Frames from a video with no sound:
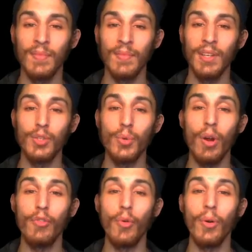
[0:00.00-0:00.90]
into our
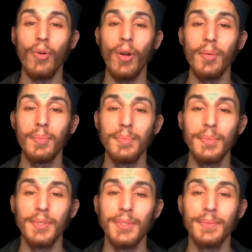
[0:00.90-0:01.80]
forearms
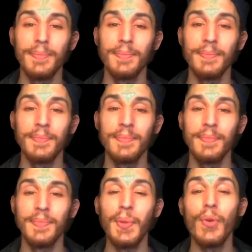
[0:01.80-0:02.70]

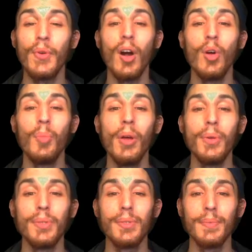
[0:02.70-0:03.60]
and our elbows,